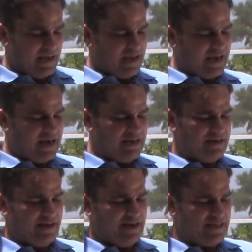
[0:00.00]
and
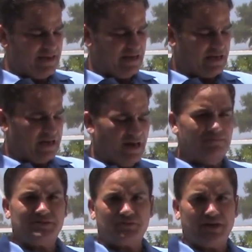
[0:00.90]
then it
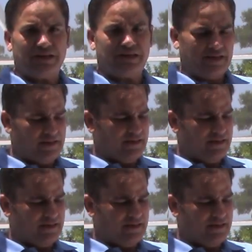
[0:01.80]
comes with